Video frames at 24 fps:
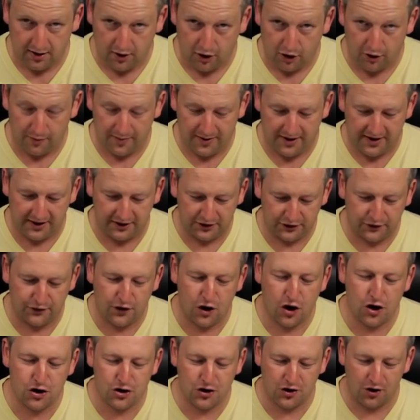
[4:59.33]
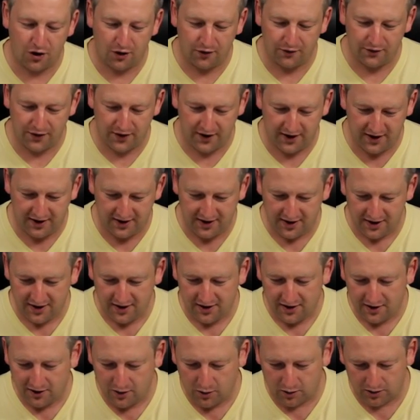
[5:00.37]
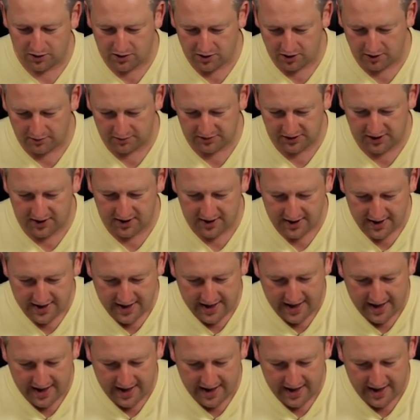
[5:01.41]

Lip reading: Hobby King's version of the quadcopter.